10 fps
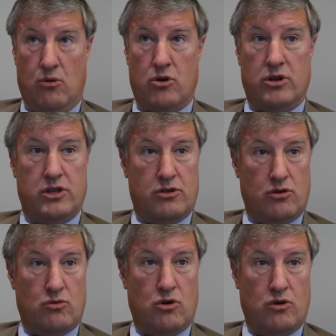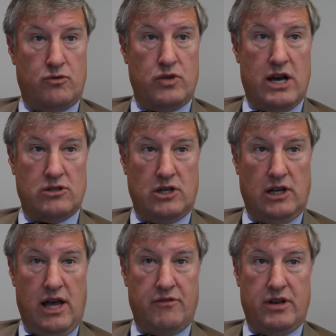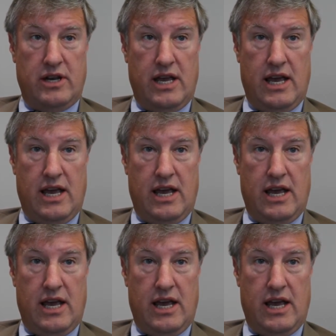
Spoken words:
we're in the third quarter of 2011,